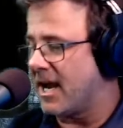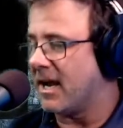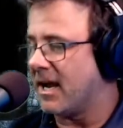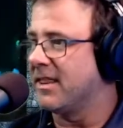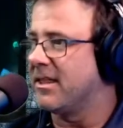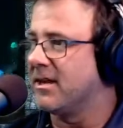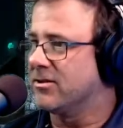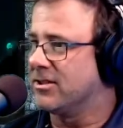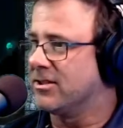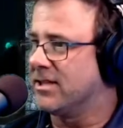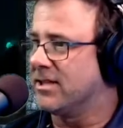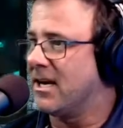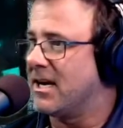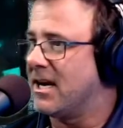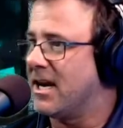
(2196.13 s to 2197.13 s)
and there's that
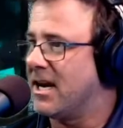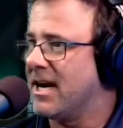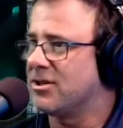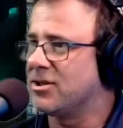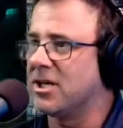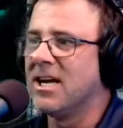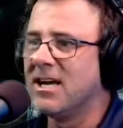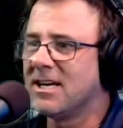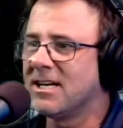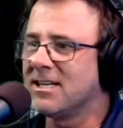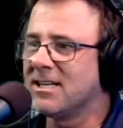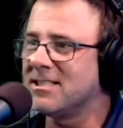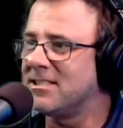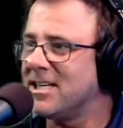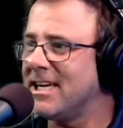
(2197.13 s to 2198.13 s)
connection because
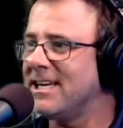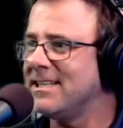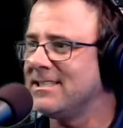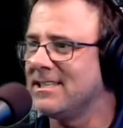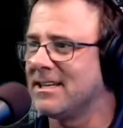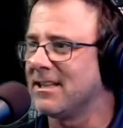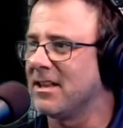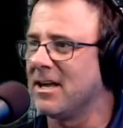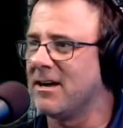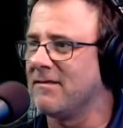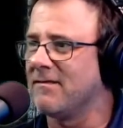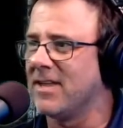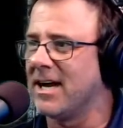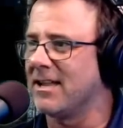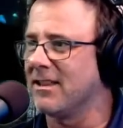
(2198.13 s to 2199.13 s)
it's easy to love
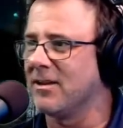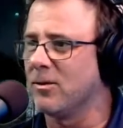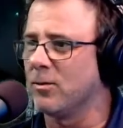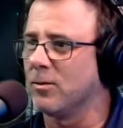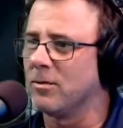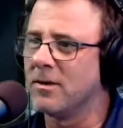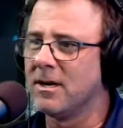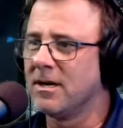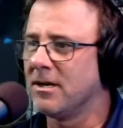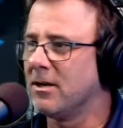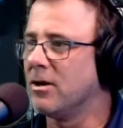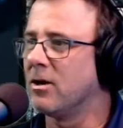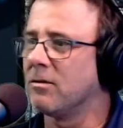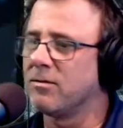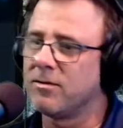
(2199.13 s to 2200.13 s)
that little
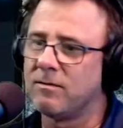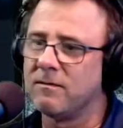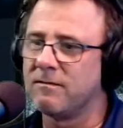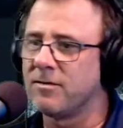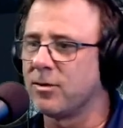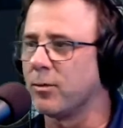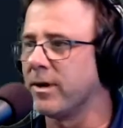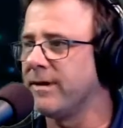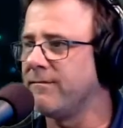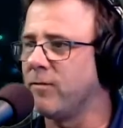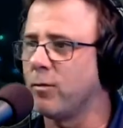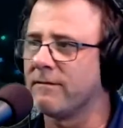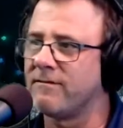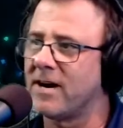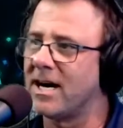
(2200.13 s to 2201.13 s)
3,
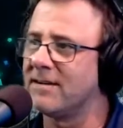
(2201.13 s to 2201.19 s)
4, 5,